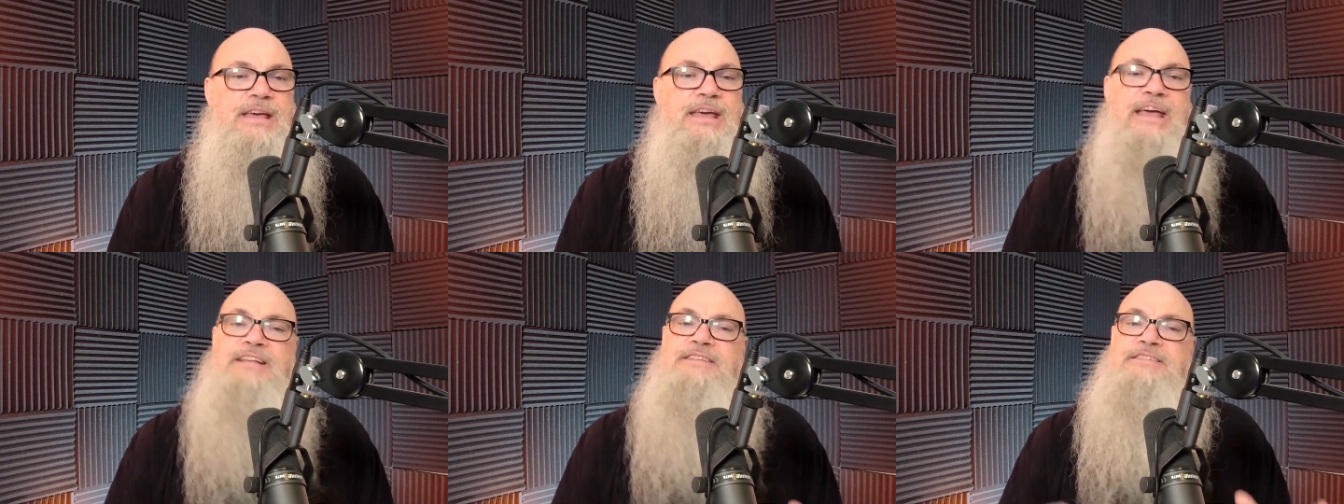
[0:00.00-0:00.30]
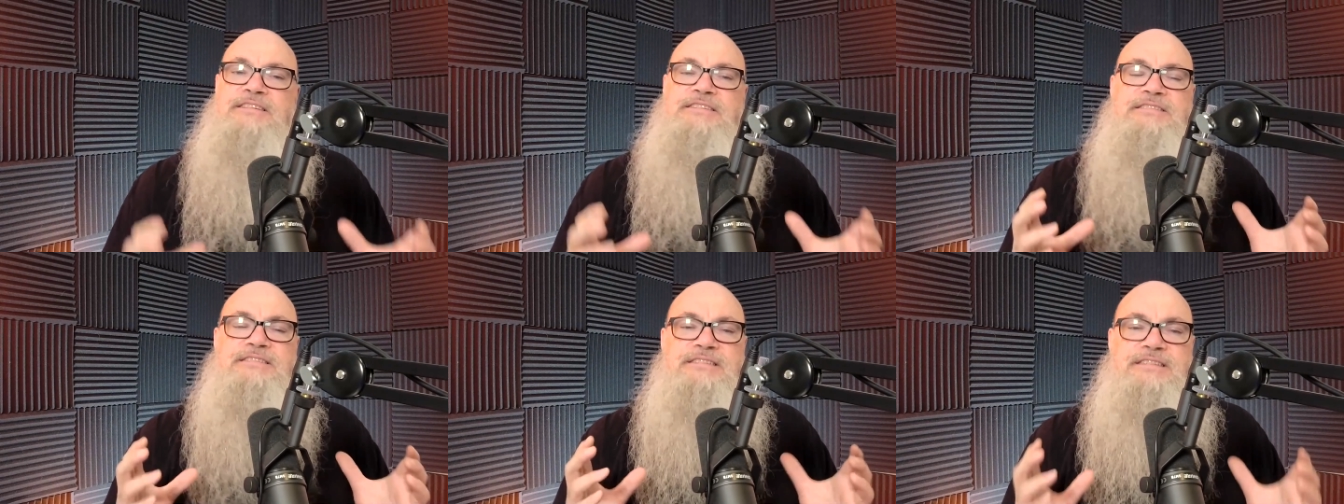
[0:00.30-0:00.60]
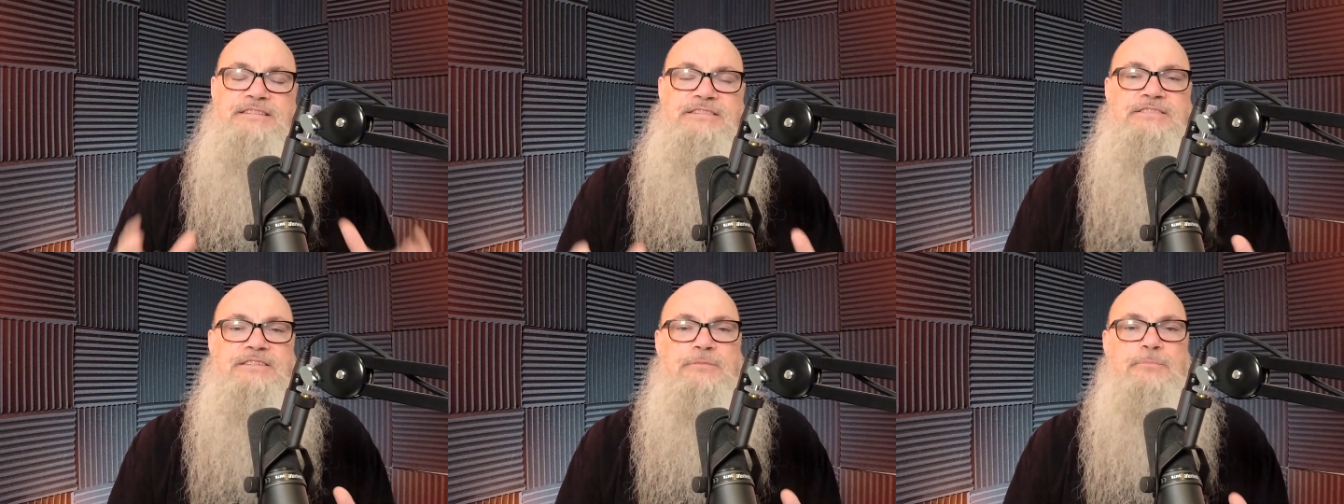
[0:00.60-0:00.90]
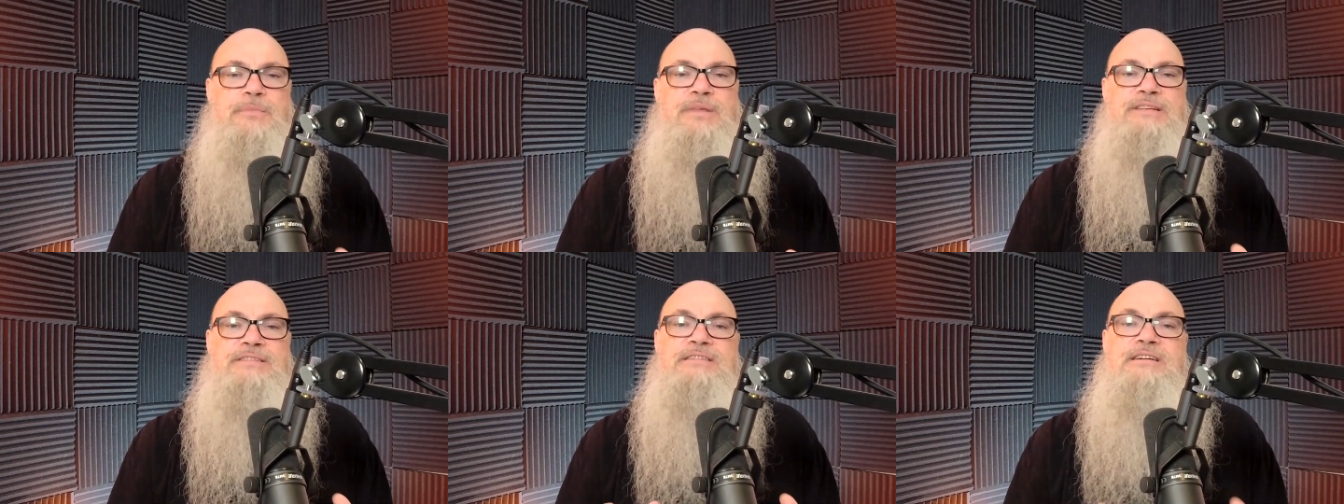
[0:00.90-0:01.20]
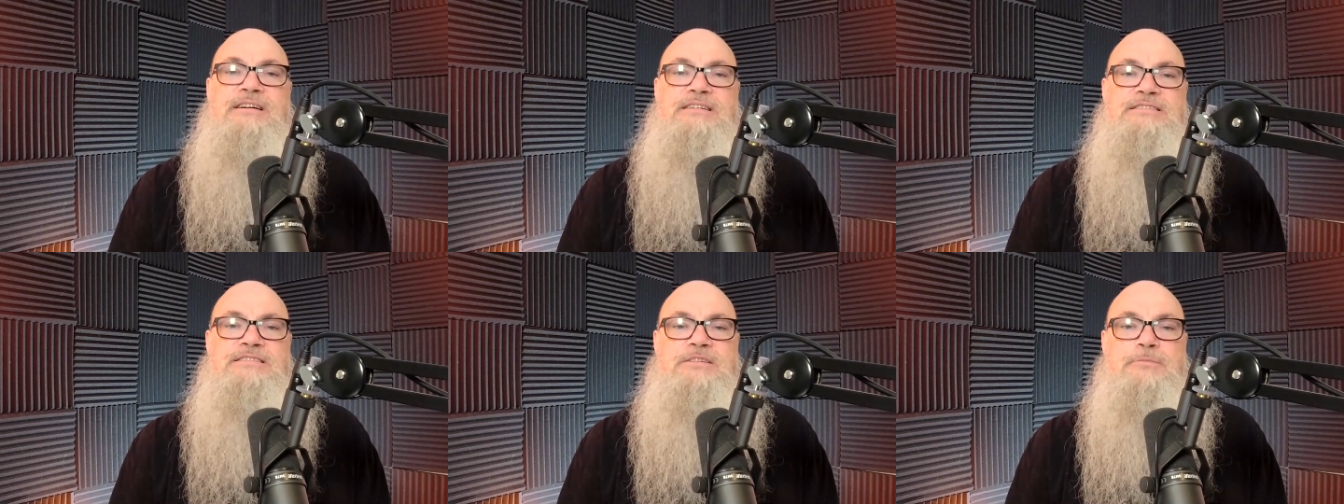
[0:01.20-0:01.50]
it's a system that's
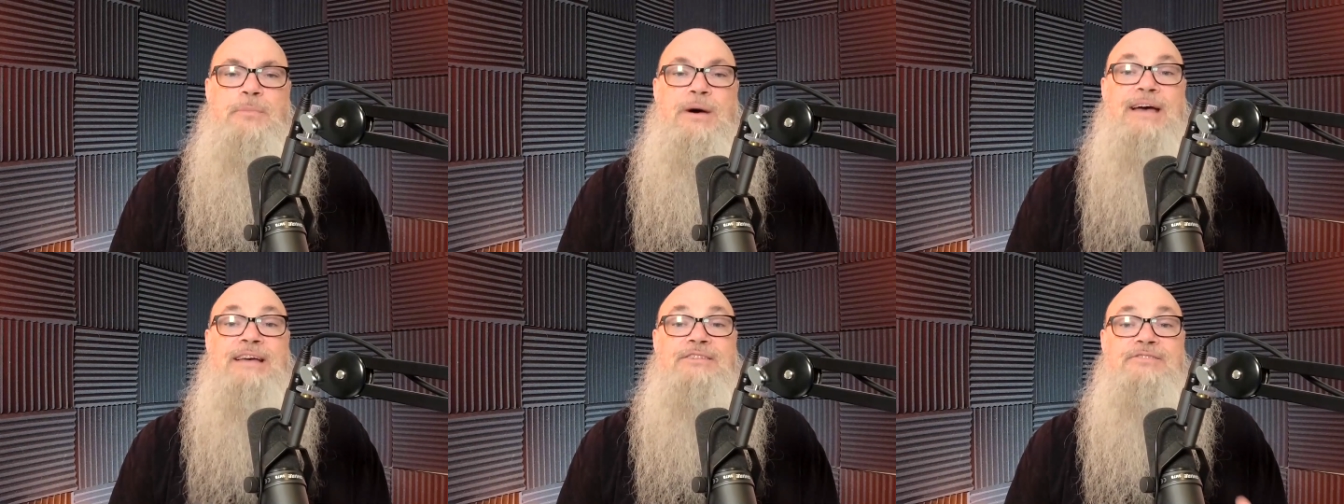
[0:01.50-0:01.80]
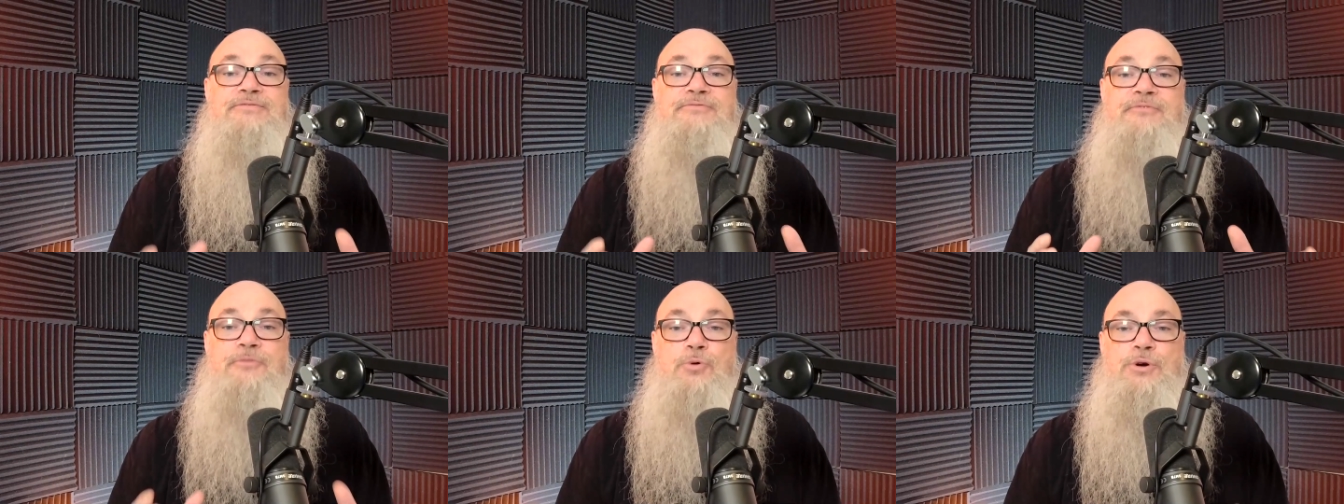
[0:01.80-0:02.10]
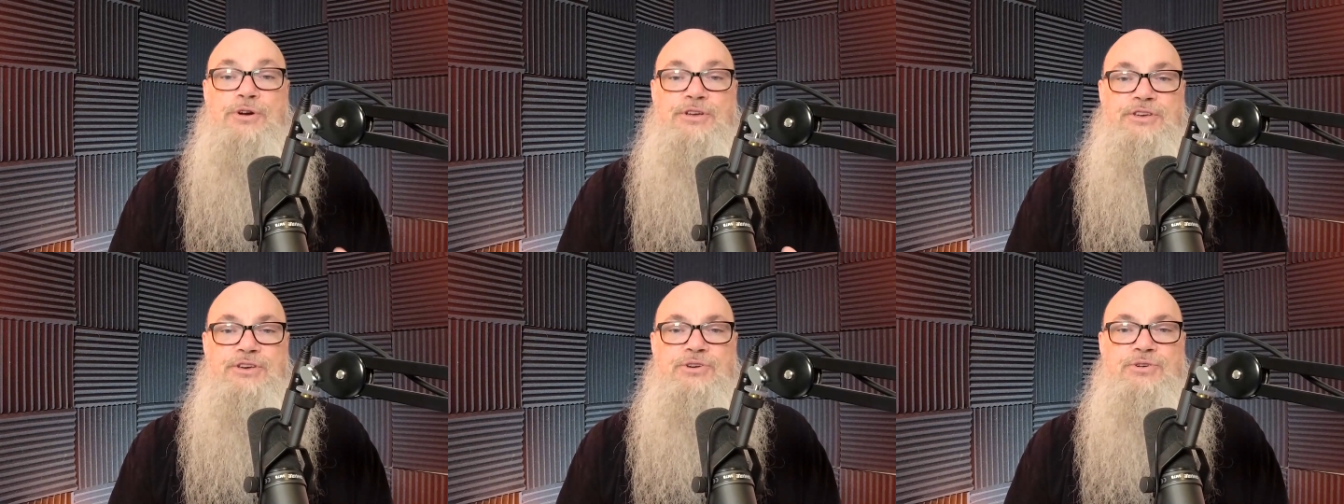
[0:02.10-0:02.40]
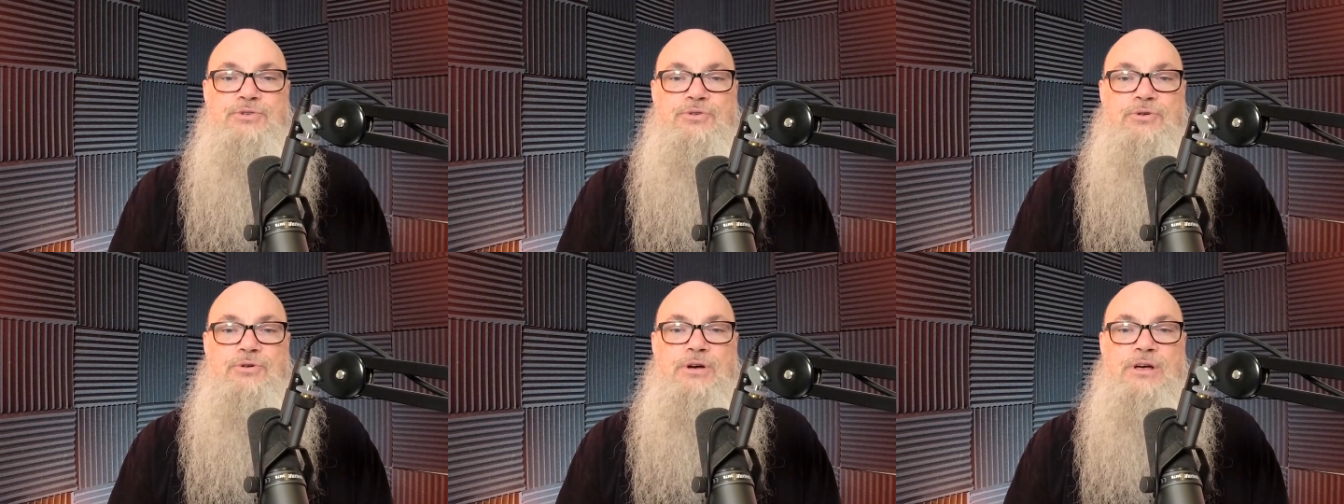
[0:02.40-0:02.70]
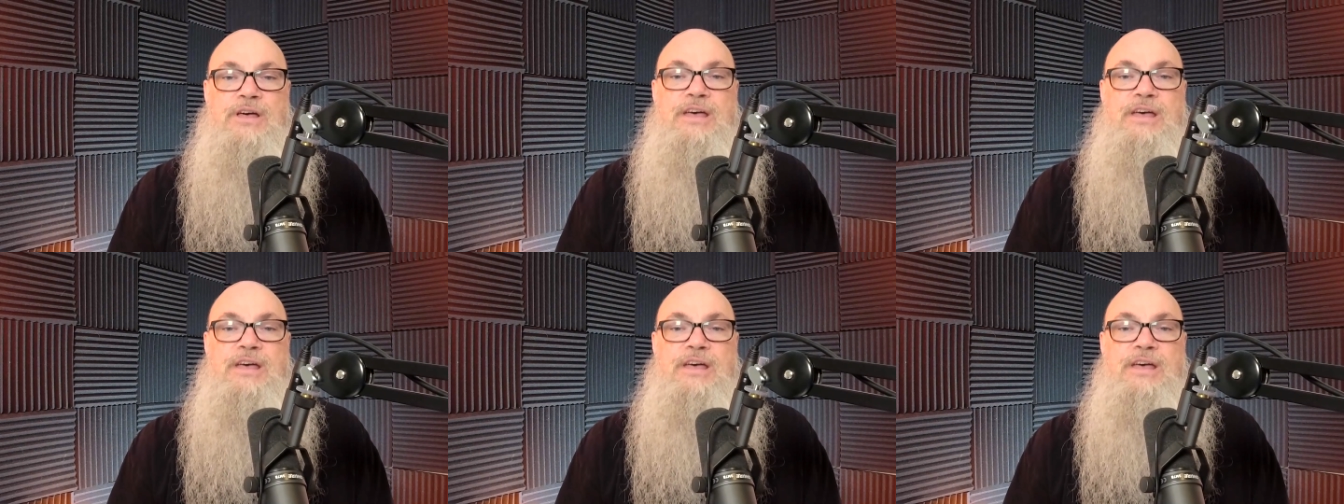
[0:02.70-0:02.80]
customized for you.